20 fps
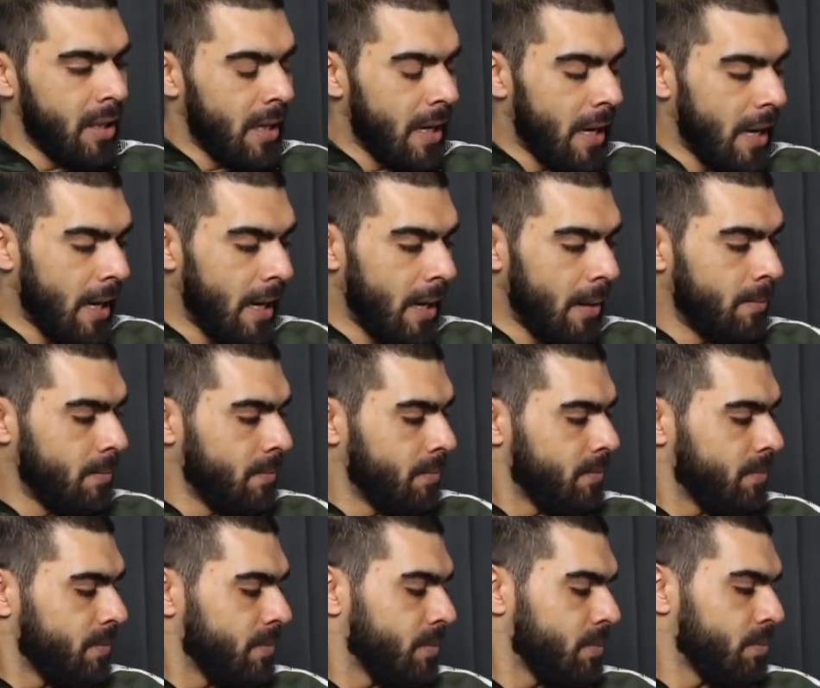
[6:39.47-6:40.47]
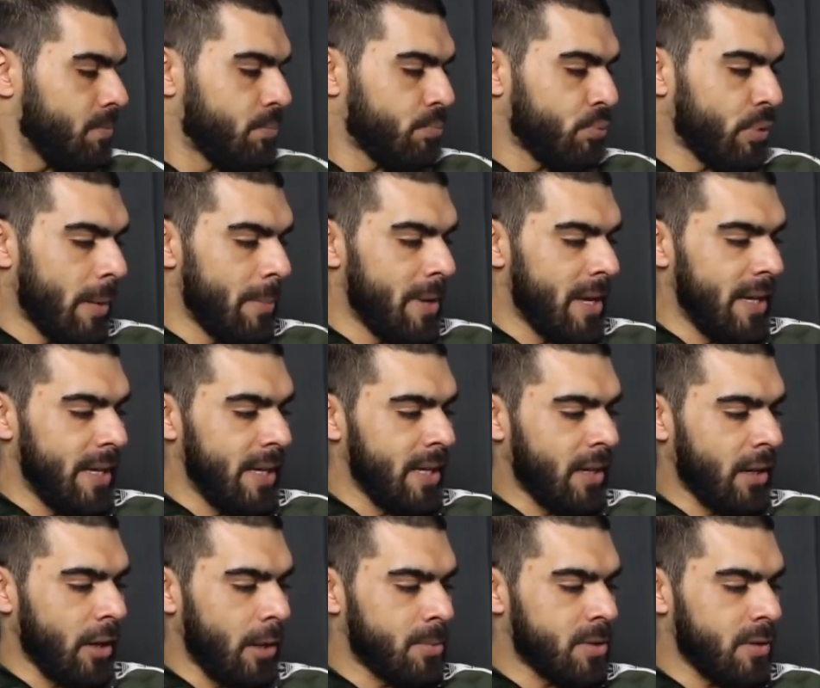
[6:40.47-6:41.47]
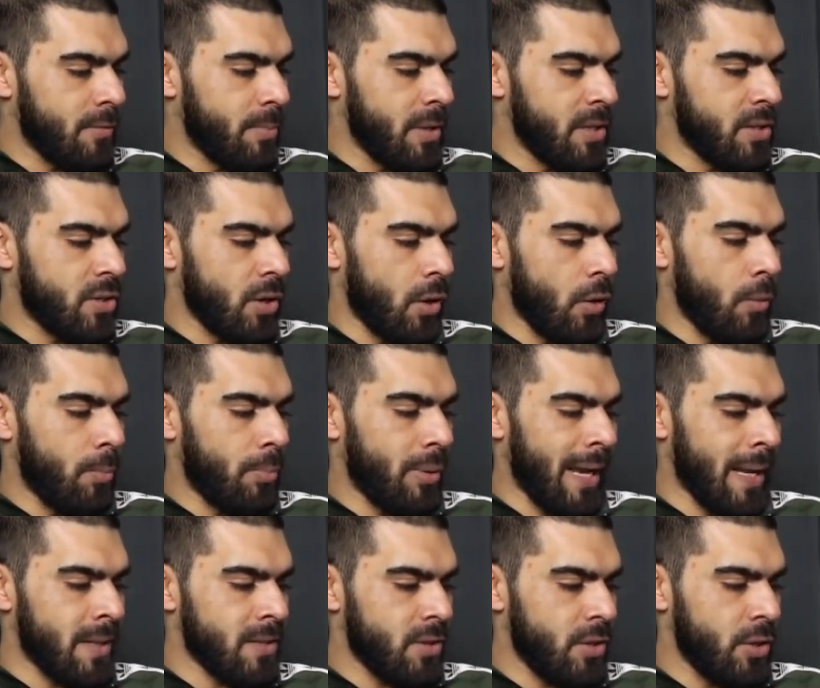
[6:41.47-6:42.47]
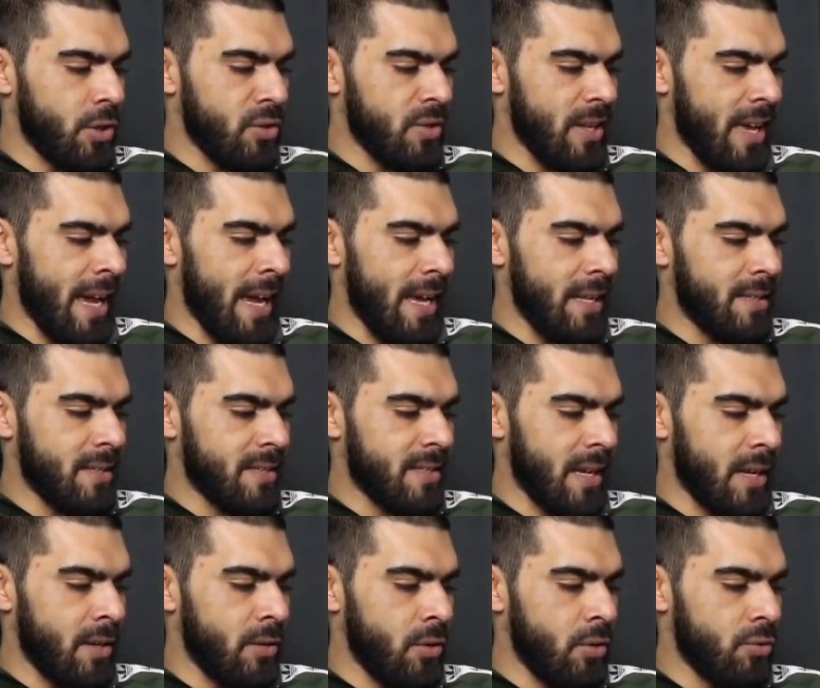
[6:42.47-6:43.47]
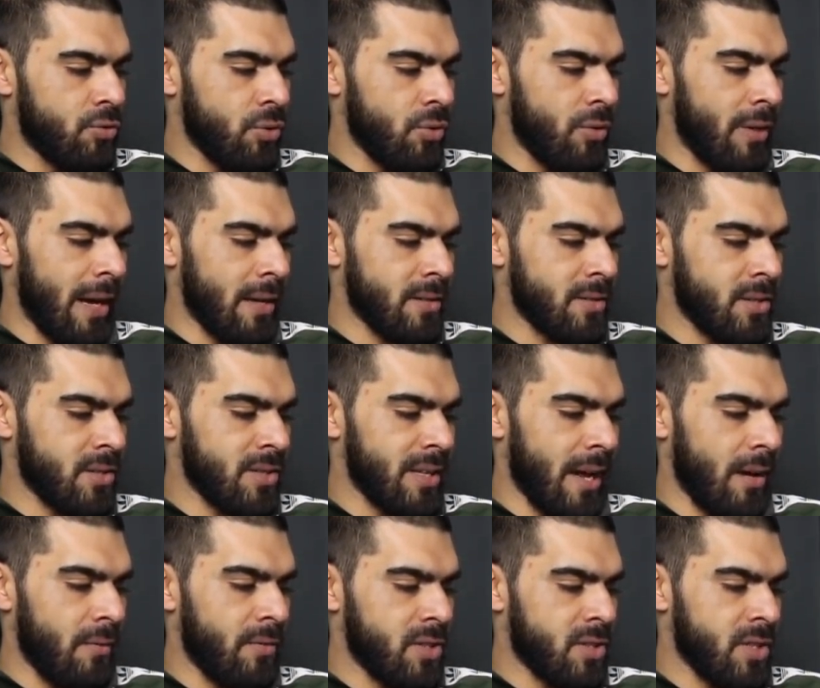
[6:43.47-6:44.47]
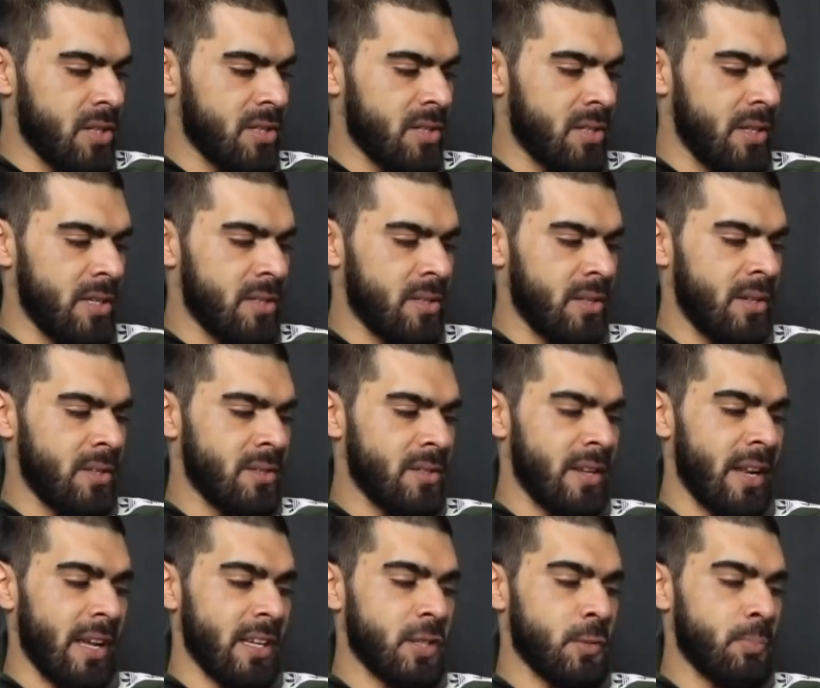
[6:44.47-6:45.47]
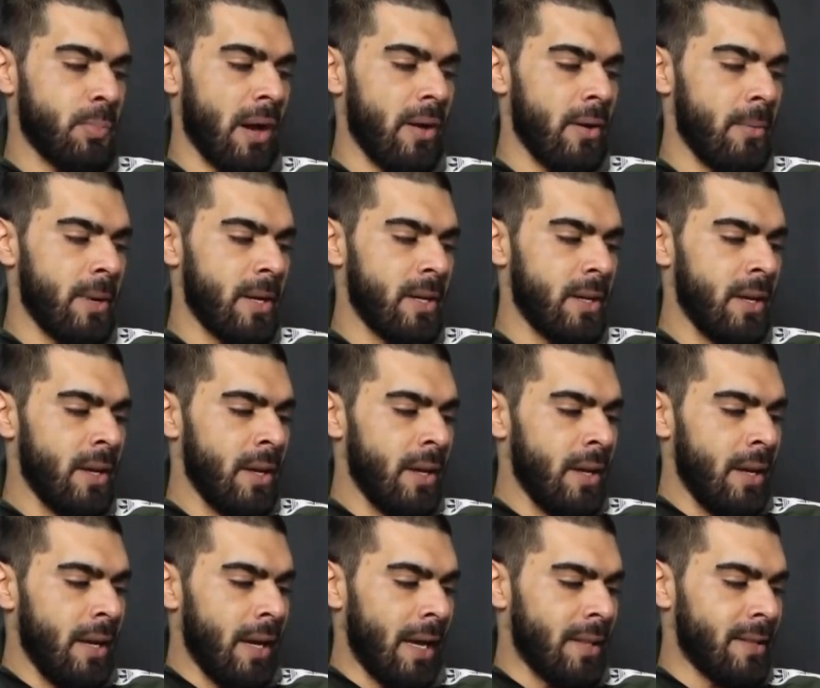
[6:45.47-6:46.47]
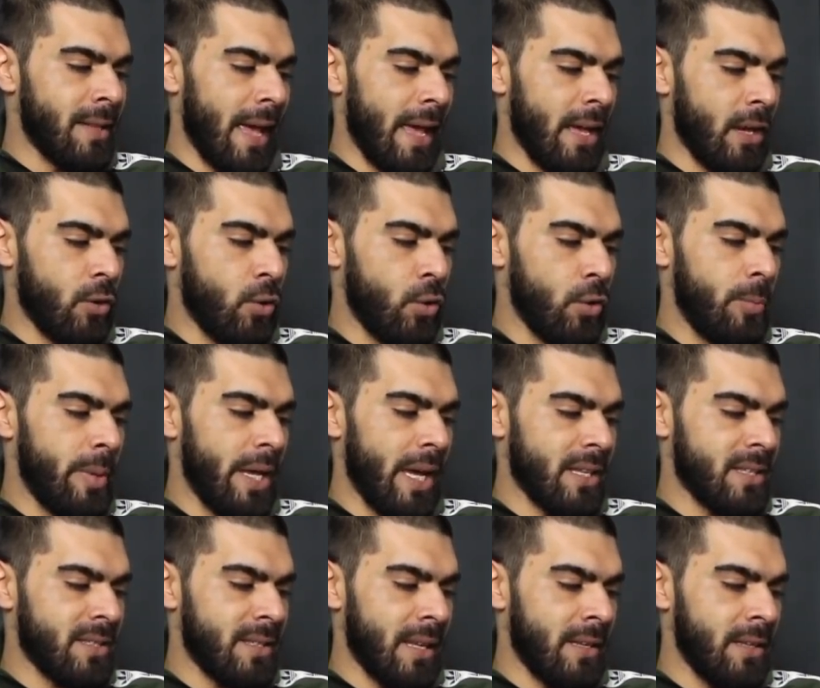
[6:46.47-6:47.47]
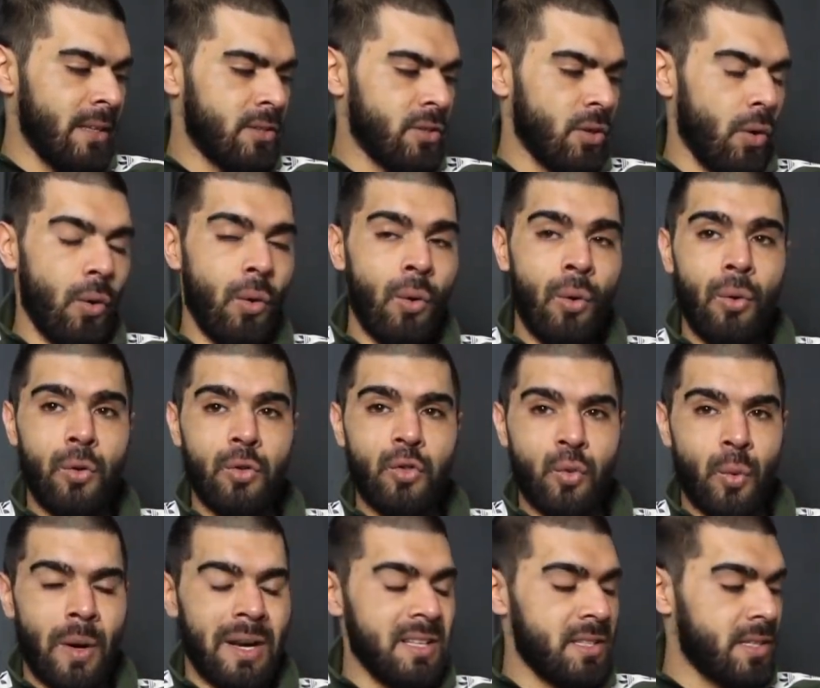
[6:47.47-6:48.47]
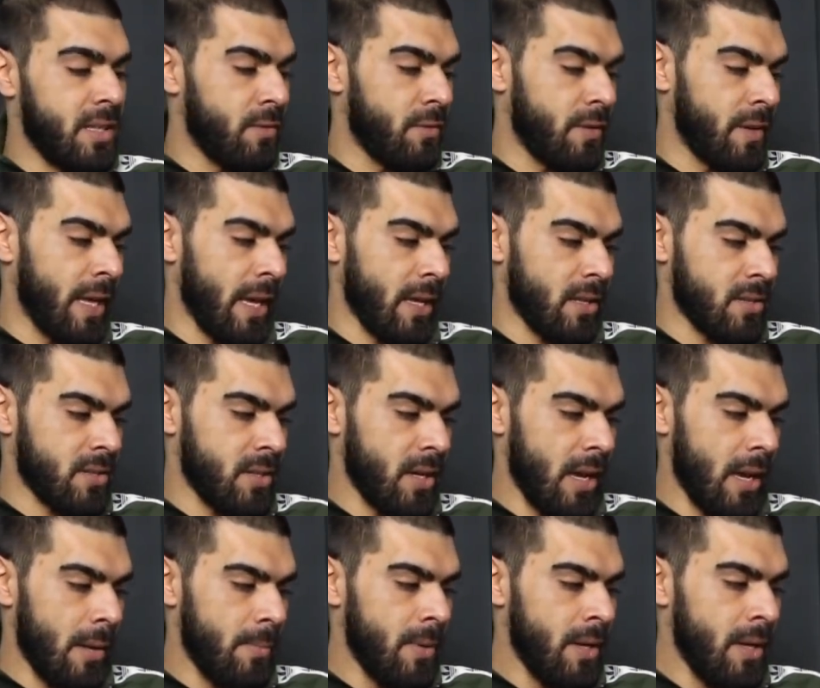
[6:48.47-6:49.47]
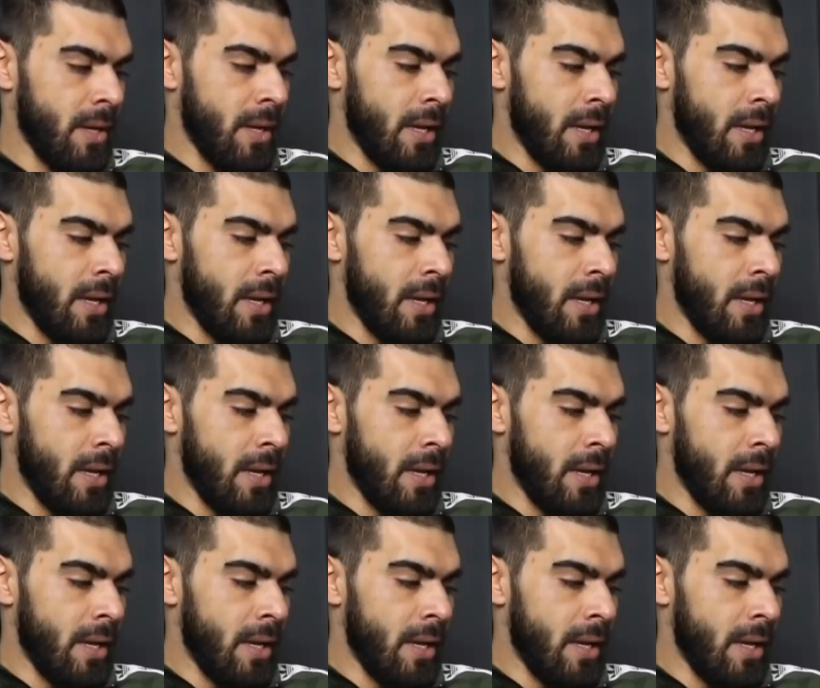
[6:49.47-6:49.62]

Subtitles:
Premier League clubs have been told plans to use 8 to 10 neutral grounds to salvage this season is an experiment, and that it could be extended to all 20 for next term.